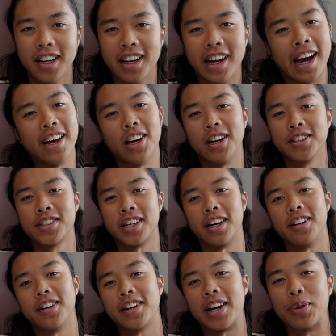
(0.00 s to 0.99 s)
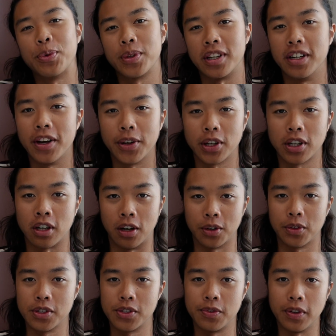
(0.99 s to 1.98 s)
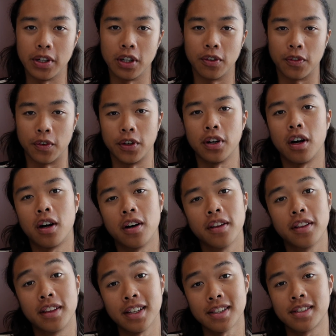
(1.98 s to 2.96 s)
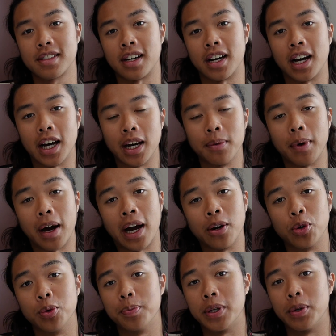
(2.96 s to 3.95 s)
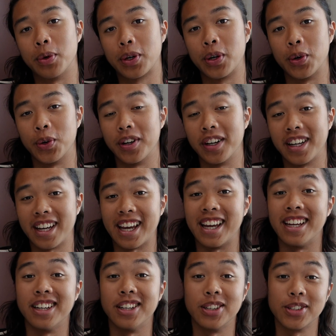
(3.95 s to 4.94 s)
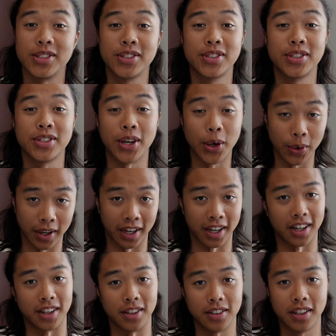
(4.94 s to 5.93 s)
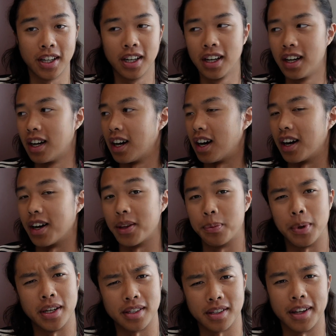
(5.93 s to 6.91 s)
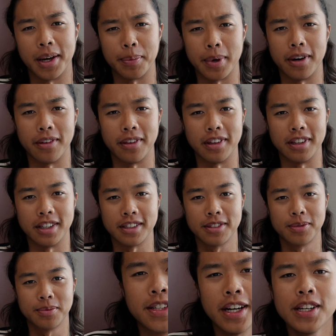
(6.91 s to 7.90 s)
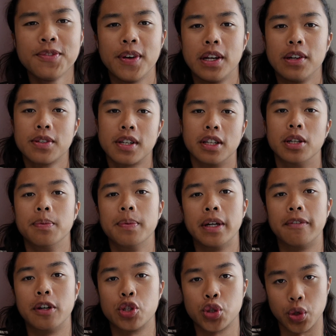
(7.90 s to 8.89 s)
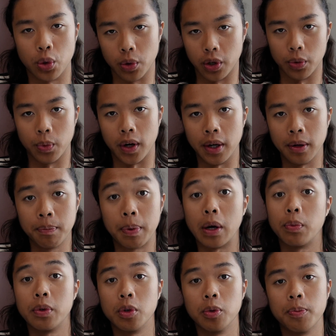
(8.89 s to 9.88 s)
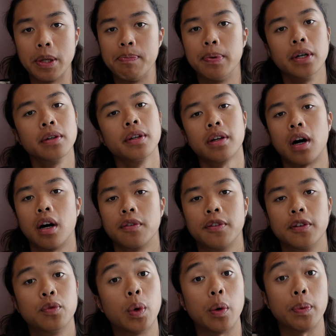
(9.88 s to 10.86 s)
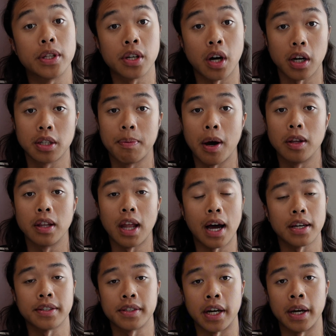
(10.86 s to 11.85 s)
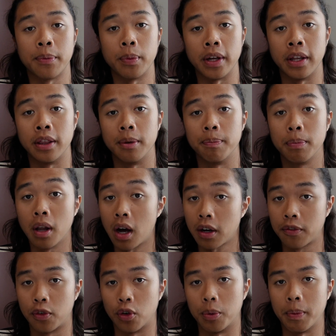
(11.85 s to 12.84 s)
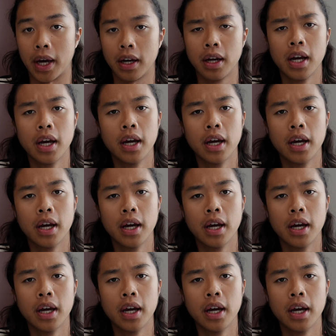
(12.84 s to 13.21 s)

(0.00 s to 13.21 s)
Hey y'all, Tyler again with another Congress video for y'all. This time I will be recording in SoCal. The bay's a lot better than this. Today's video is a little bit of a shorter one, but we will be building off of what we talked about last time in the block format.